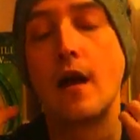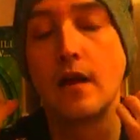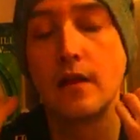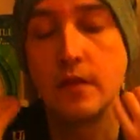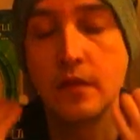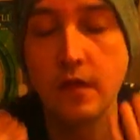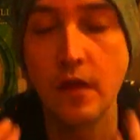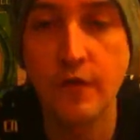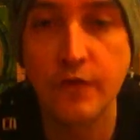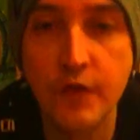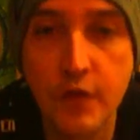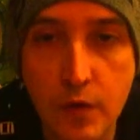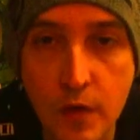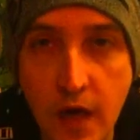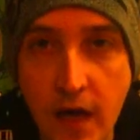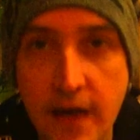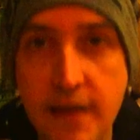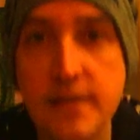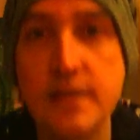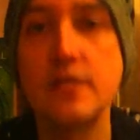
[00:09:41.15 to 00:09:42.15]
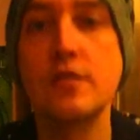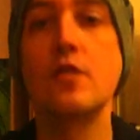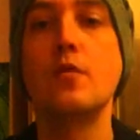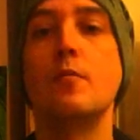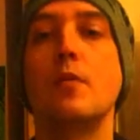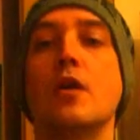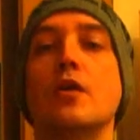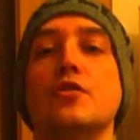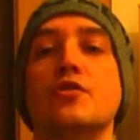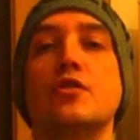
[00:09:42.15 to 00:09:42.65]
I love you guys so
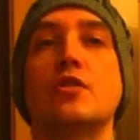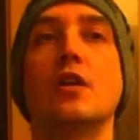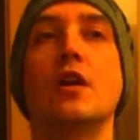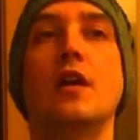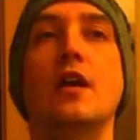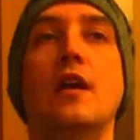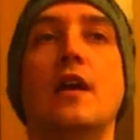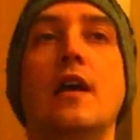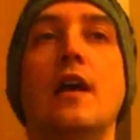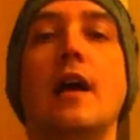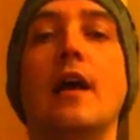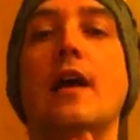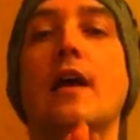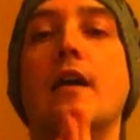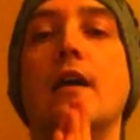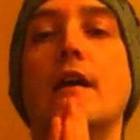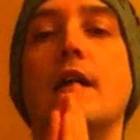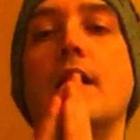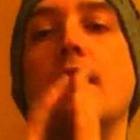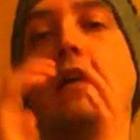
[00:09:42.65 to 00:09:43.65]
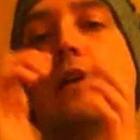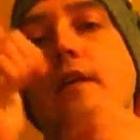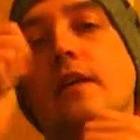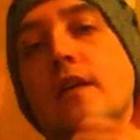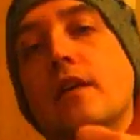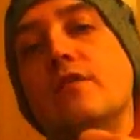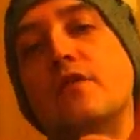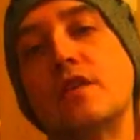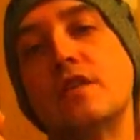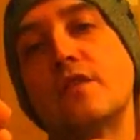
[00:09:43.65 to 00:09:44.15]
much.
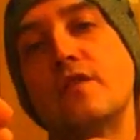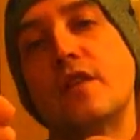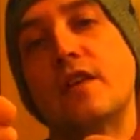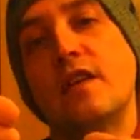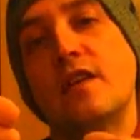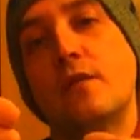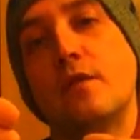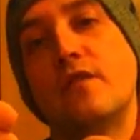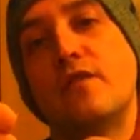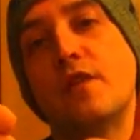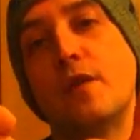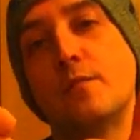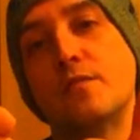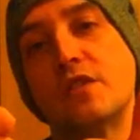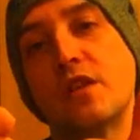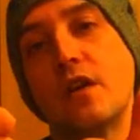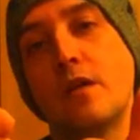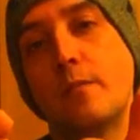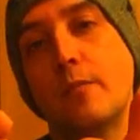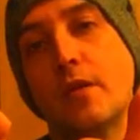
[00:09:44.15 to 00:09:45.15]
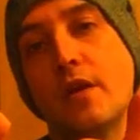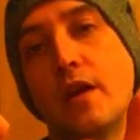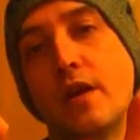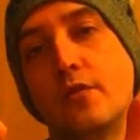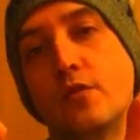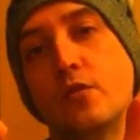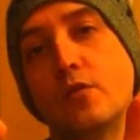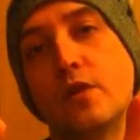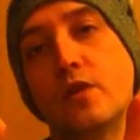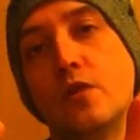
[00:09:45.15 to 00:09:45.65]
Give this video a thumbs up
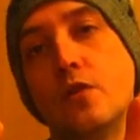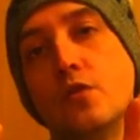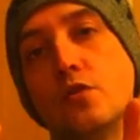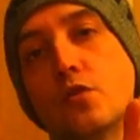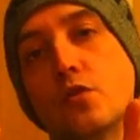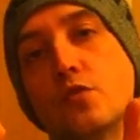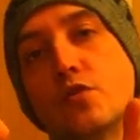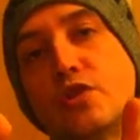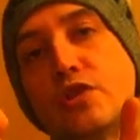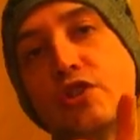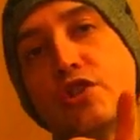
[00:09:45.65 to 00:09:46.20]
and all the usual